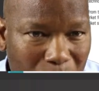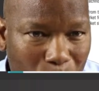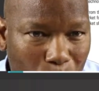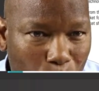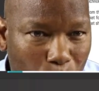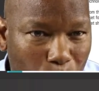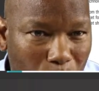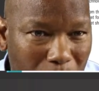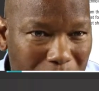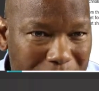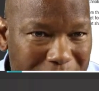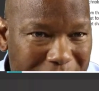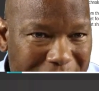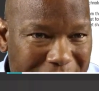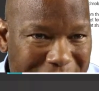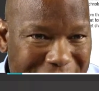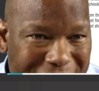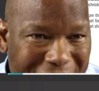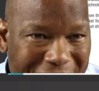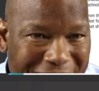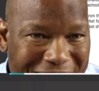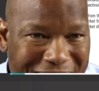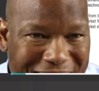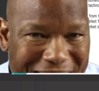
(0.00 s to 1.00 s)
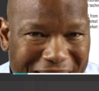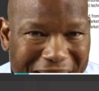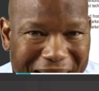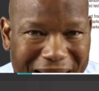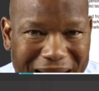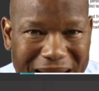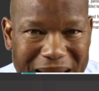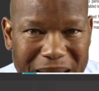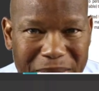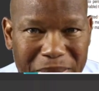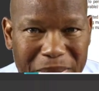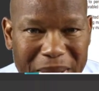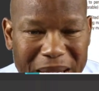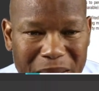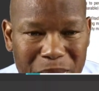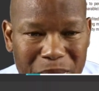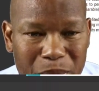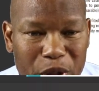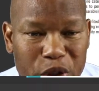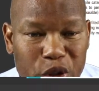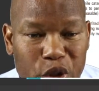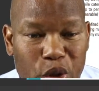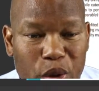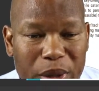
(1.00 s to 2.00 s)
what this exactly means,
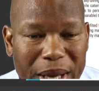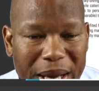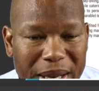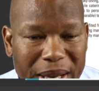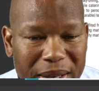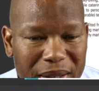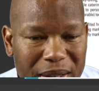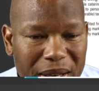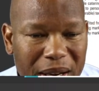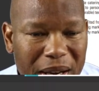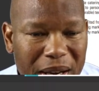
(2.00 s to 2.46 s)
but you can